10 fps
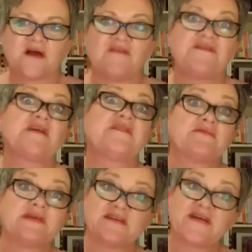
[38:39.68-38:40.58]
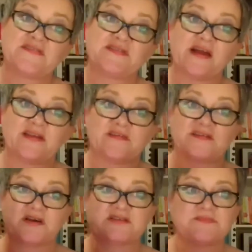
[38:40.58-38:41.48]
I found that really fascinating, the
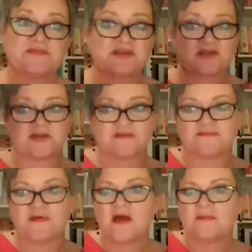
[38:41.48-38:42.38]
juxtaposition of